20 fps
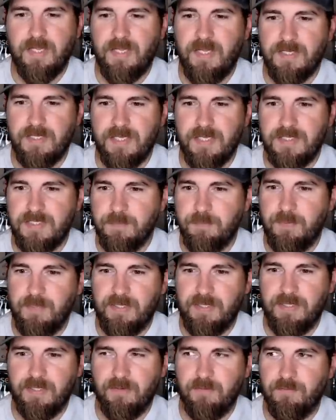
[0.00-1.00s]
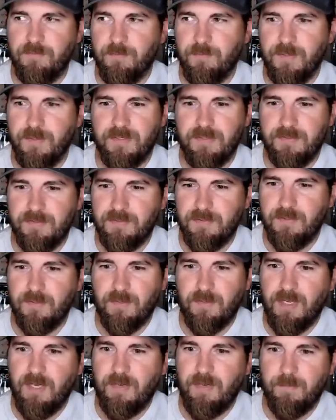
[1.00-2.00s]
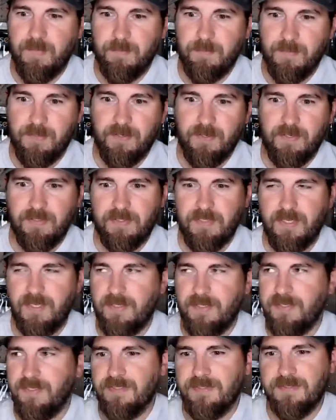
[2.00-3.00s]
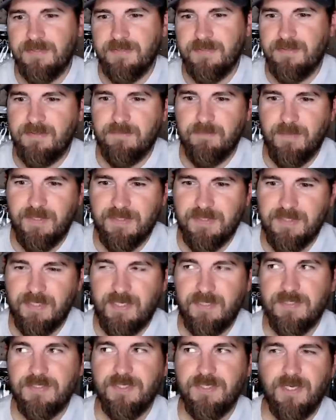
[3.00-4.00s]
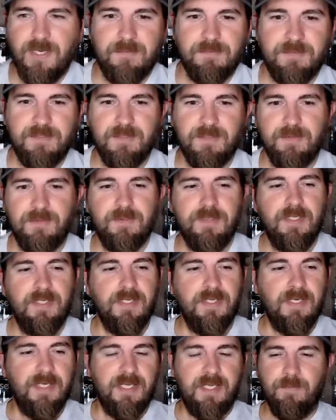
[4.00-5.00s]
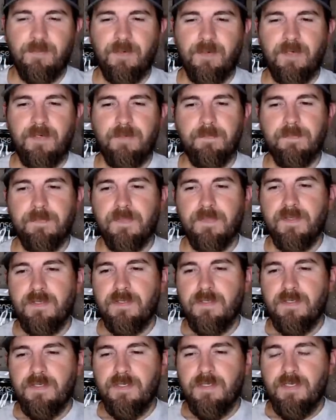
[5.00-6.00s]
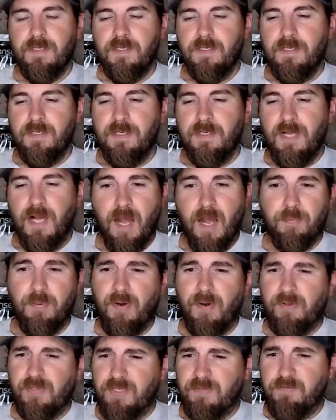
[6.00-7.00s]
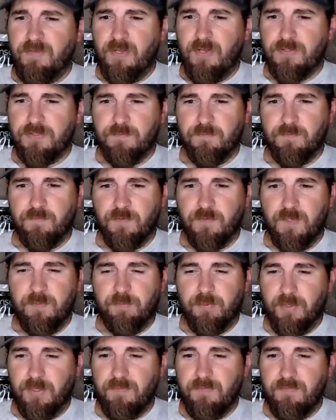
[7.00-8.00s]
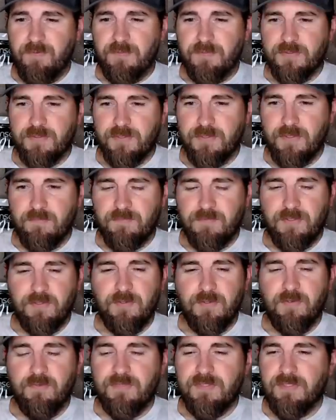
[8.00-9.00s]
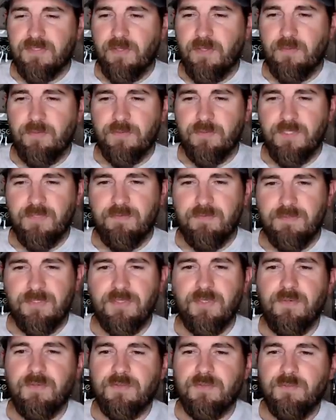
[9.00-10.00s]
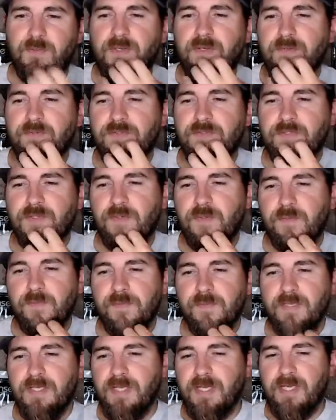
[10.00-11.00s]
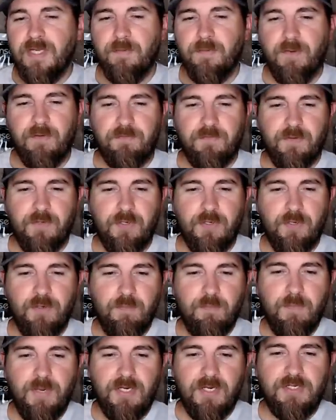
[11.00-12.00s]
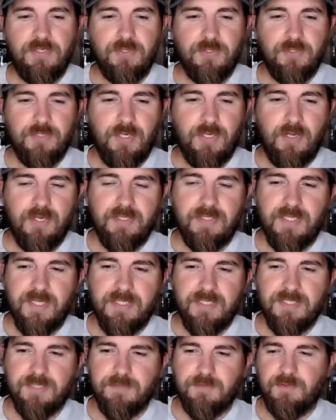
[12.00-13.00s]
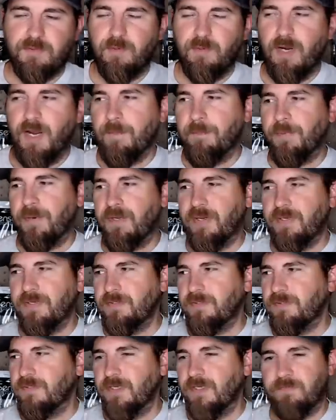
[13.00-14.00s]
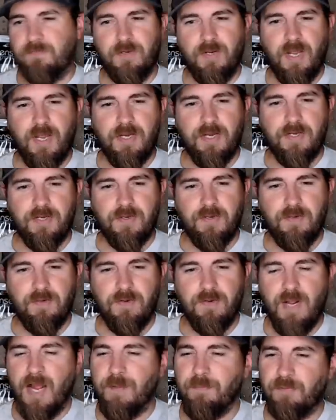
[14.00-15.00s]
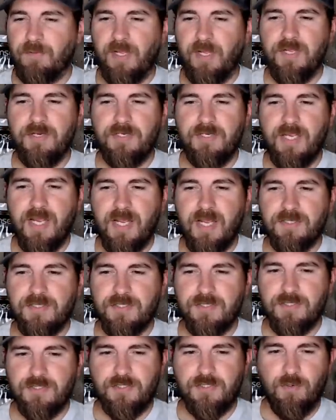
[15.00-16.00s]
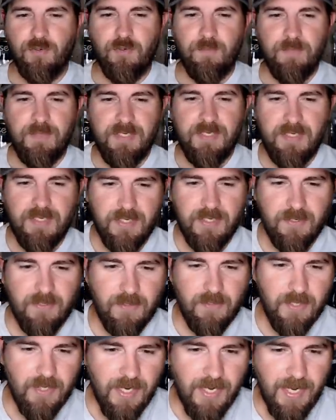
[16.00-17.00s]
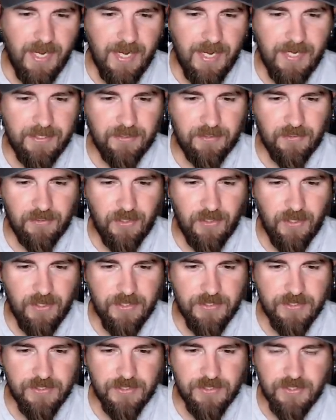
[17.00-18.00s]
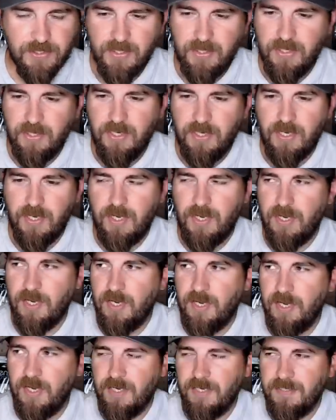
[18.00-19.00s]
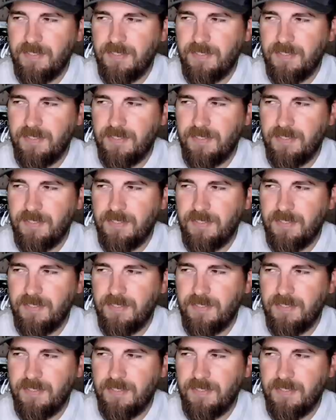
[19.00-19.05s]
That's a big deal for me. You know, I make money at that. That's my second job. So, anyway, I'll probably give y'all some free previews of two of his local TV shows as well. So, anyway, if you're new, make sure y'all hit that subscribe button. If you're not new, I'm glad you guys join me here at lunch. I'm